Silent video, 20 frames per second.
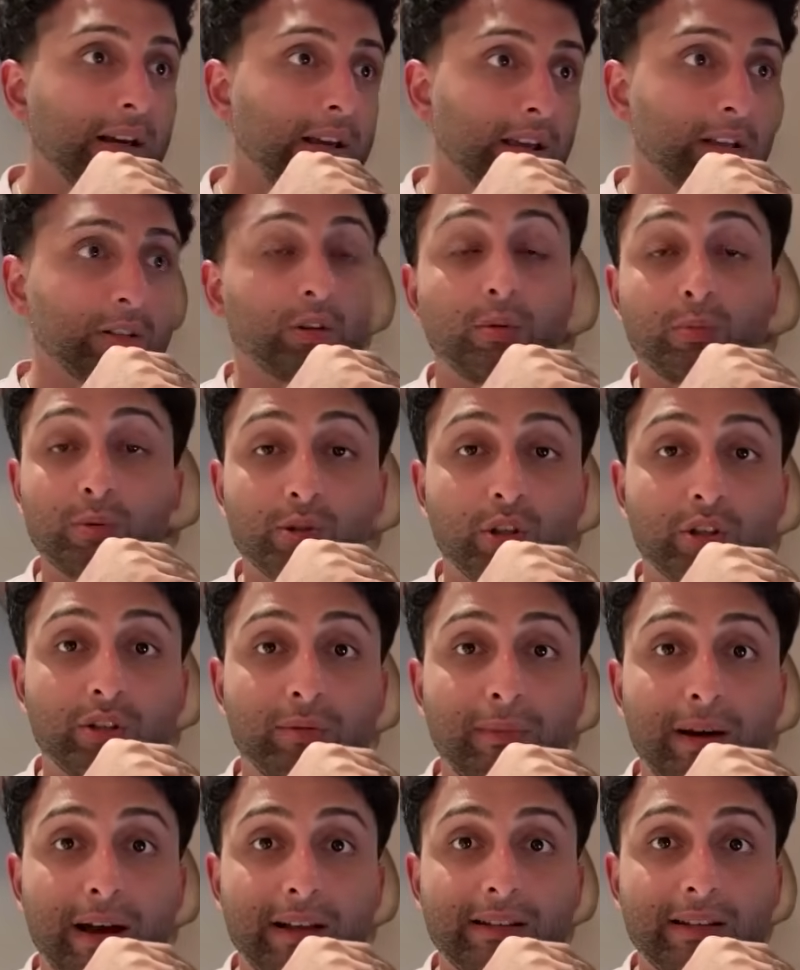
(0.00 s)
it's almost
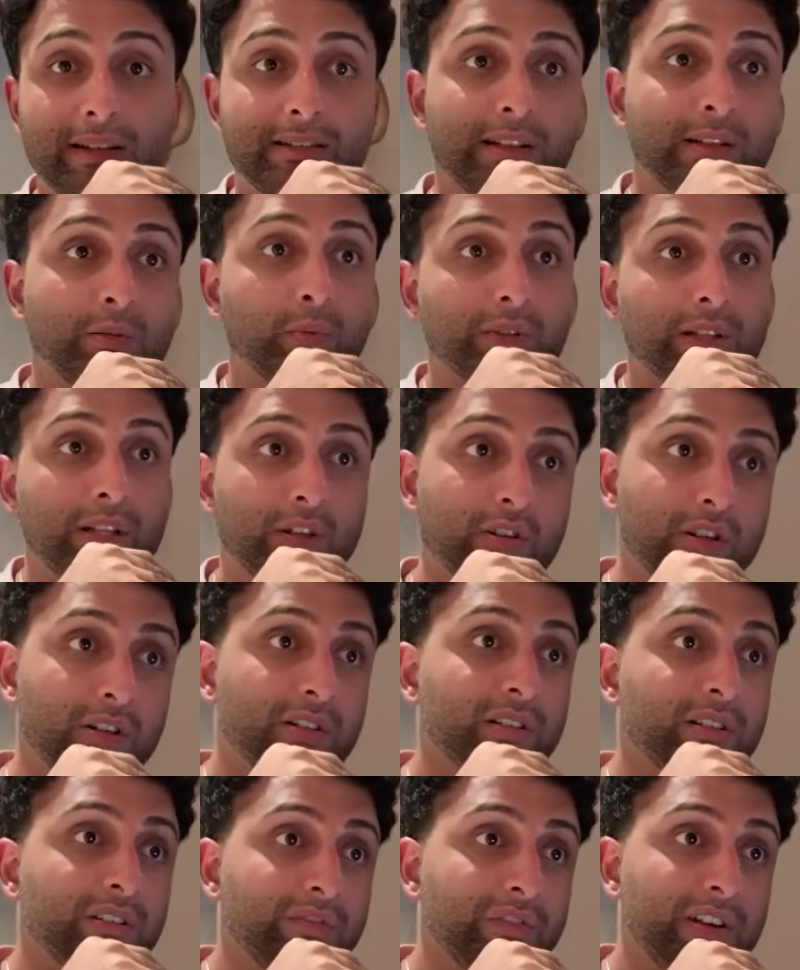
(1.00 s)
automatic that when they try
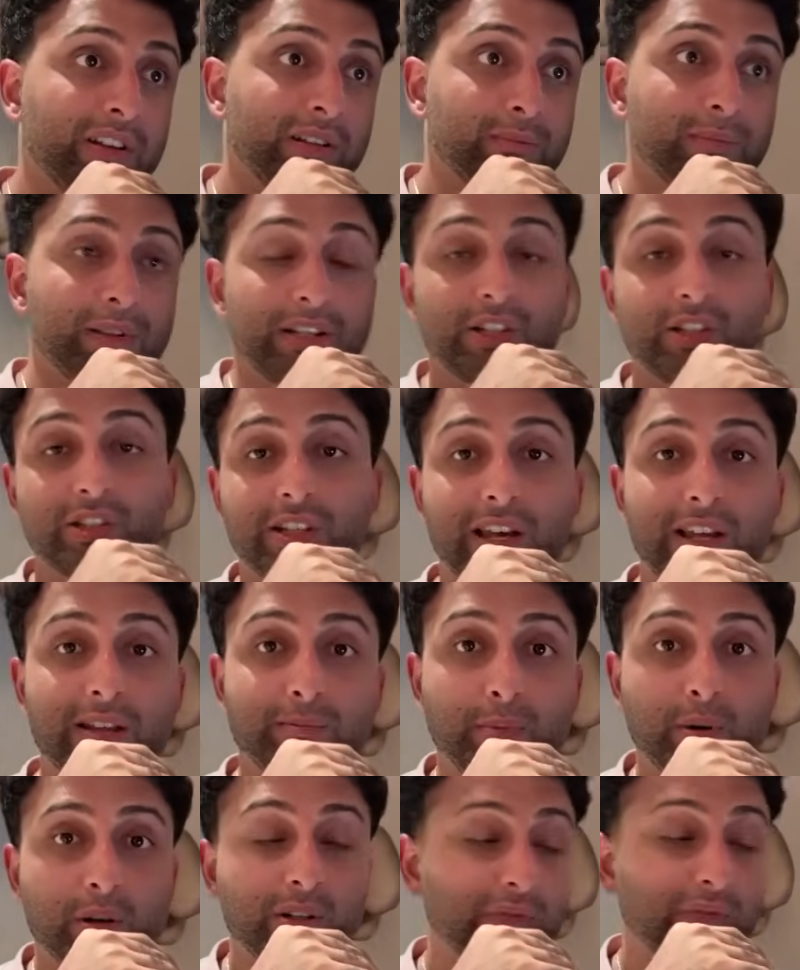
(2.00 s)
to defend him, they just get a
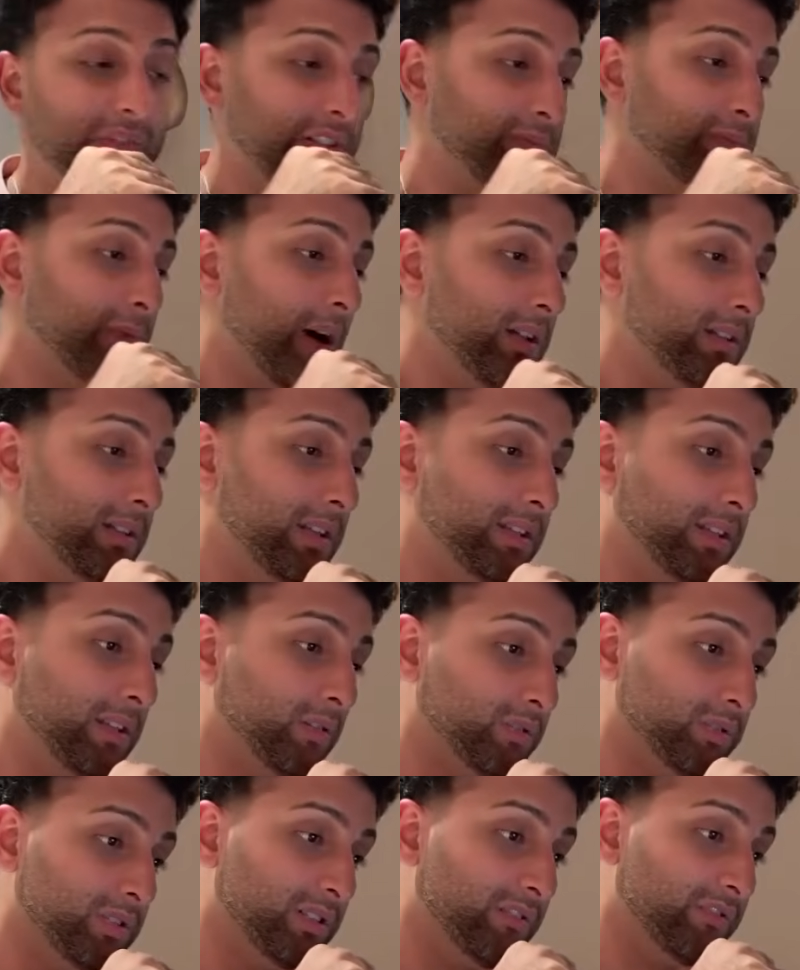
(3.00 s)
part of his body and he
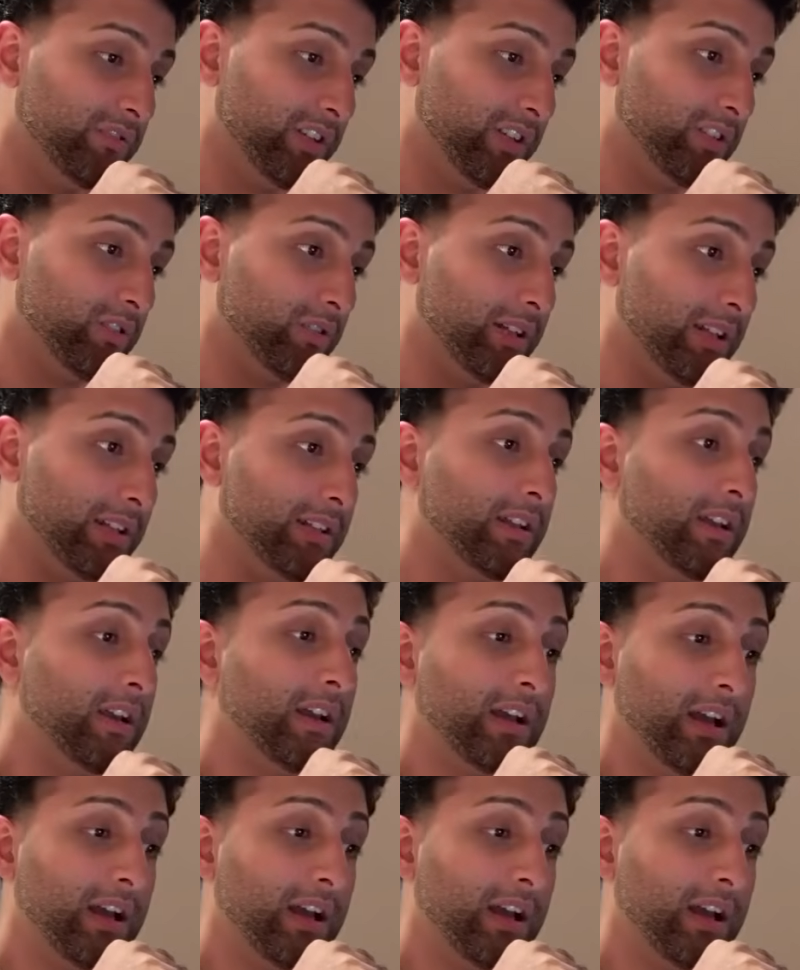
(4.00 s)
goes to the free throw line.